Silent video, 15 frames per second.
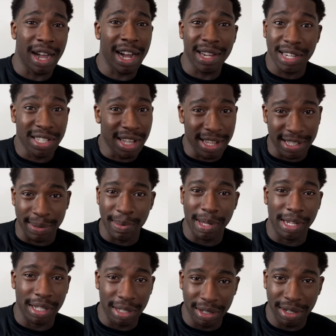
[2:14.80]
I just like
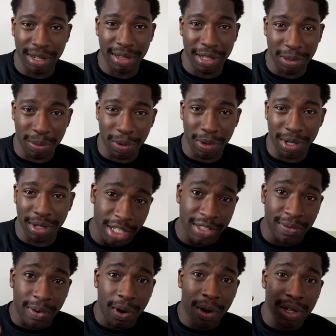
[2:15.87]
smelling good at this point.
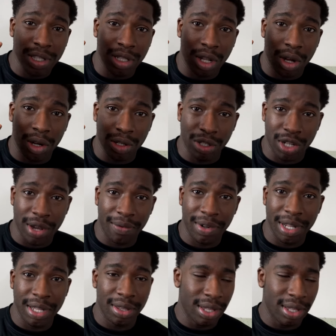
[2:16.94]
As far as longevity,